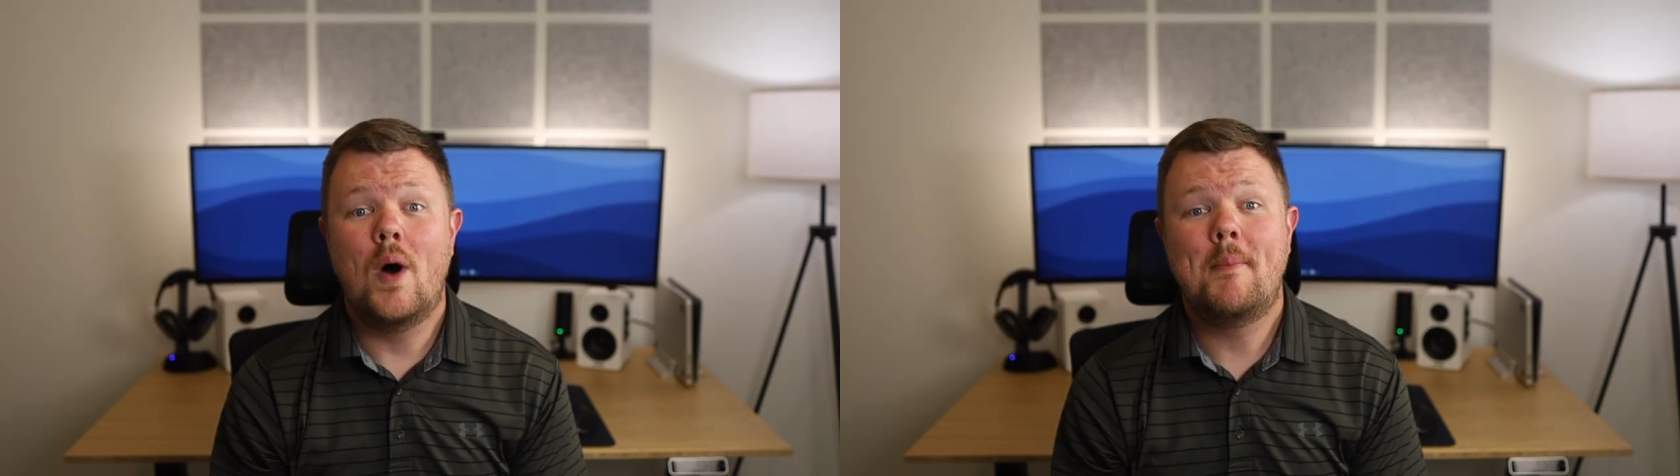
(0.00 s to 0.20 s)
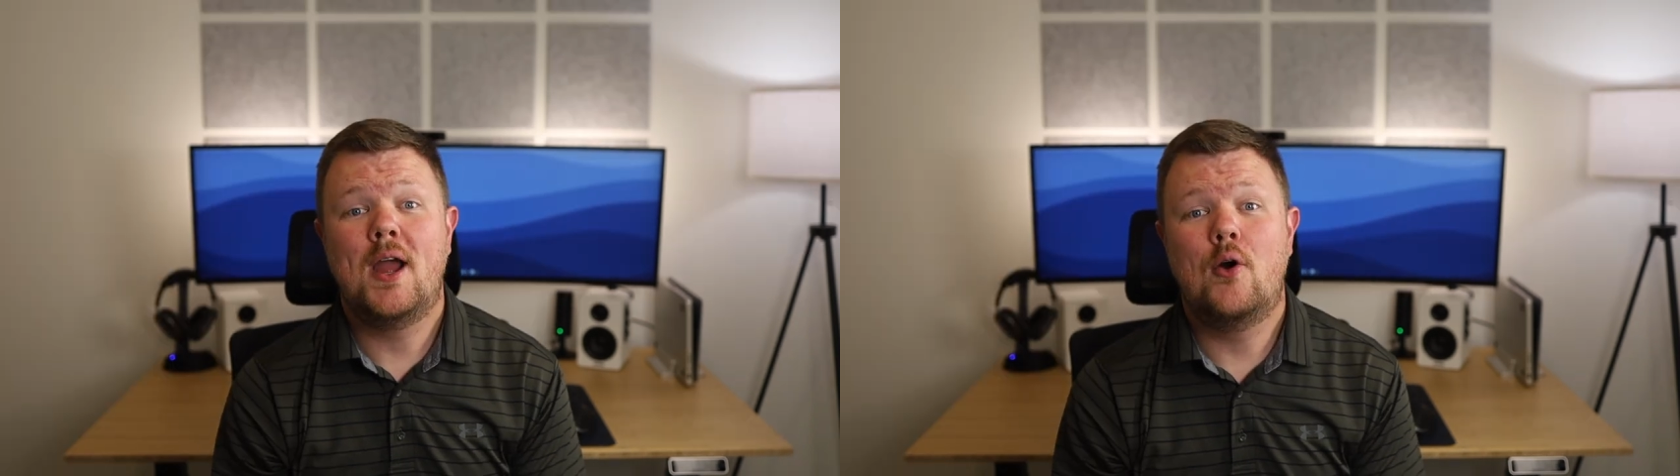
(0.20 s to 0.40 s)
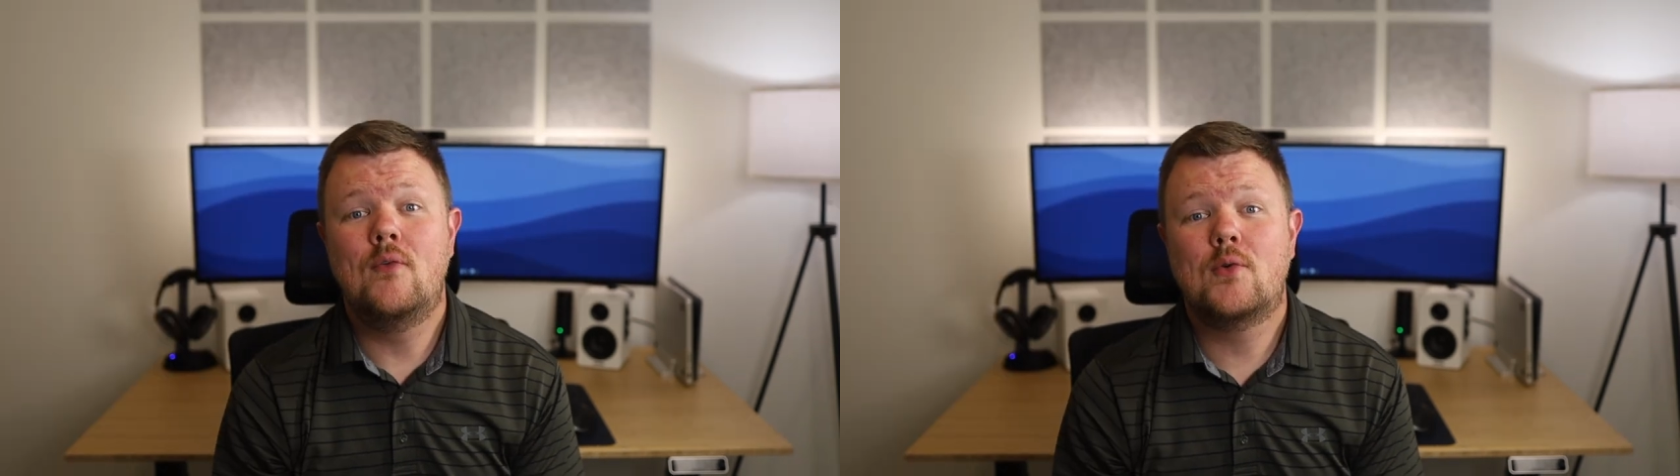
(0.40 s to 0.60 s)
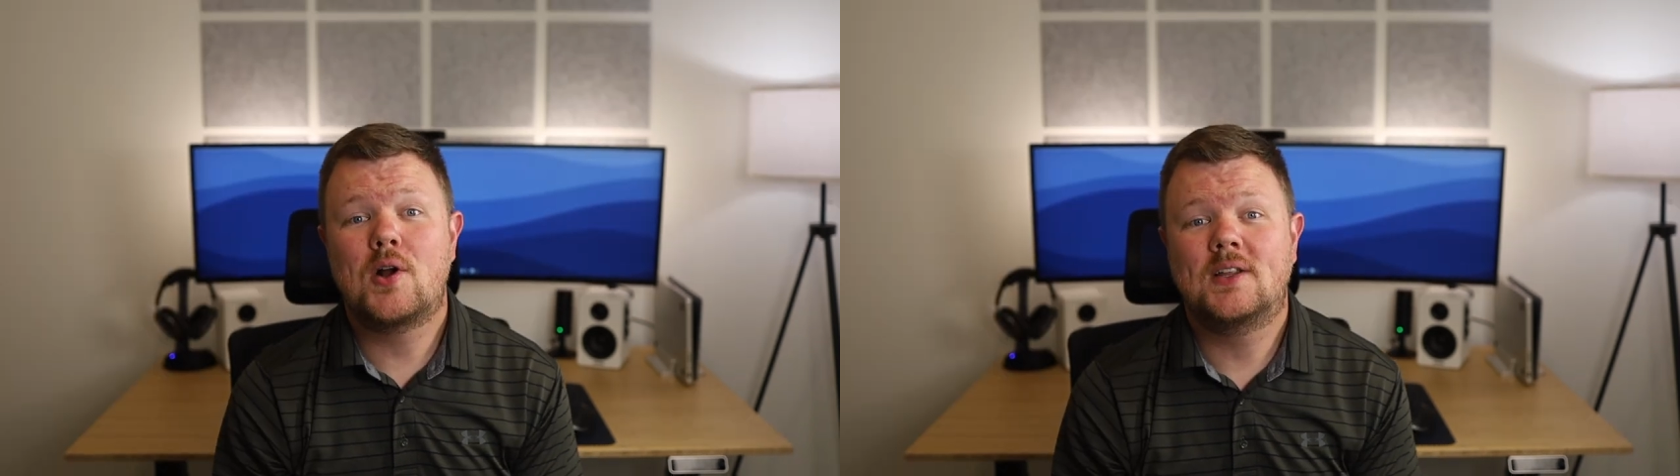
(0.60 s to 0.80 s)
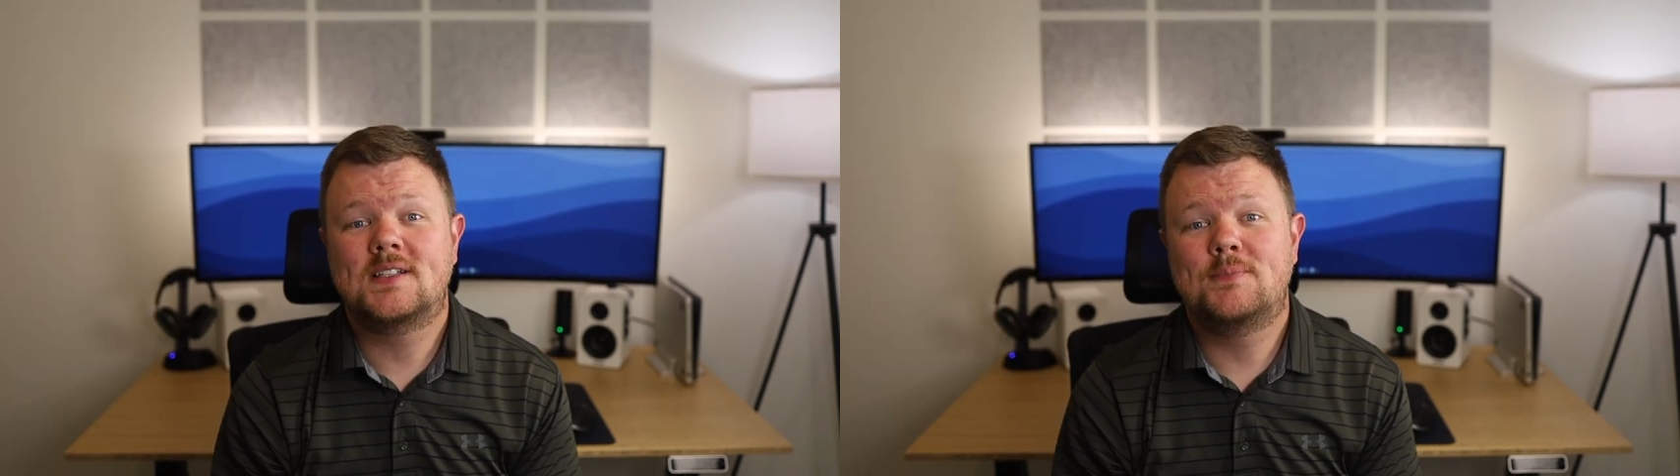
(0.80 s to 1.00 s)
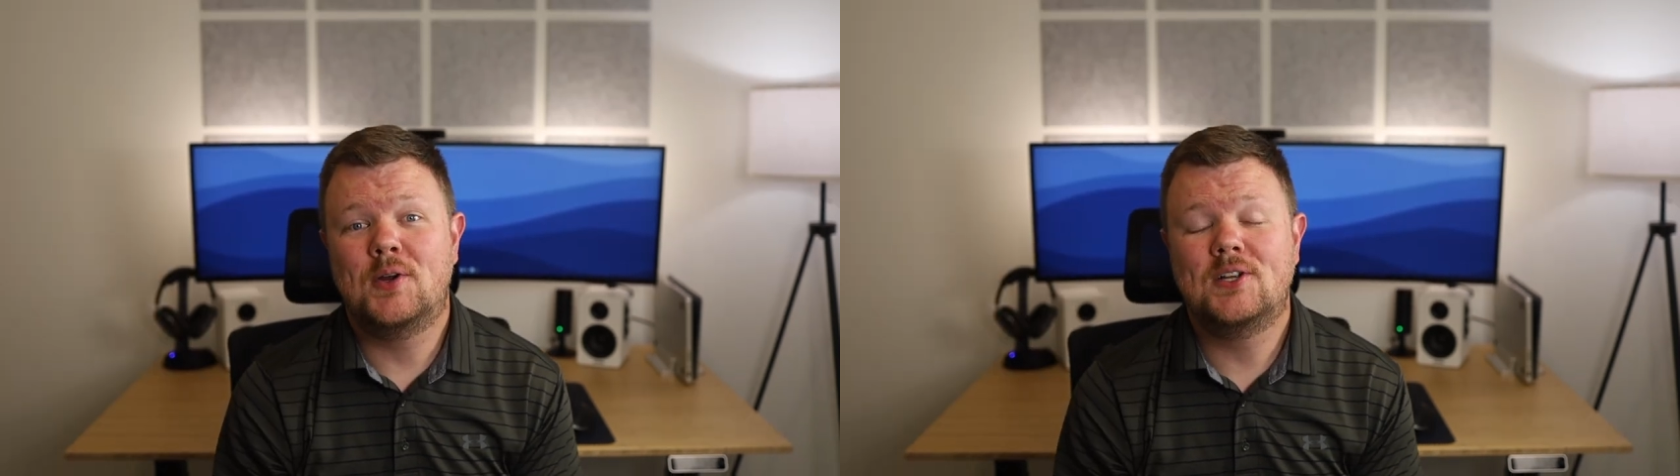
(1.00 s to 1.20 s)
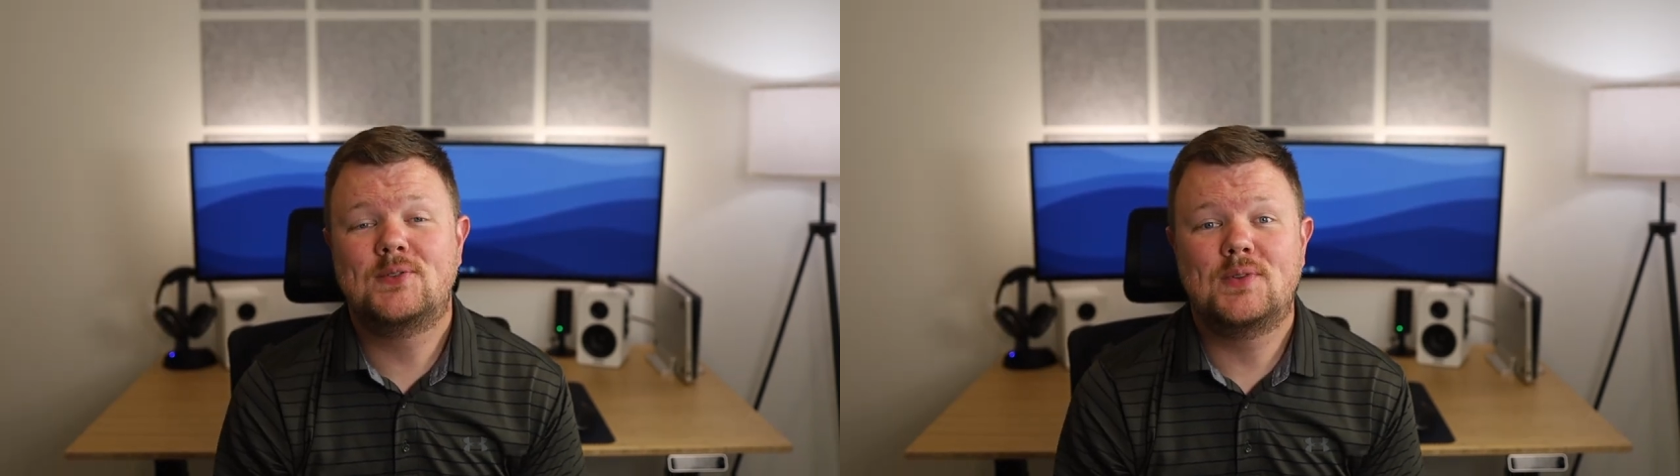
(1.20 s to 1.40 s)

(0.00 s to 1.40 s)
While my overall experience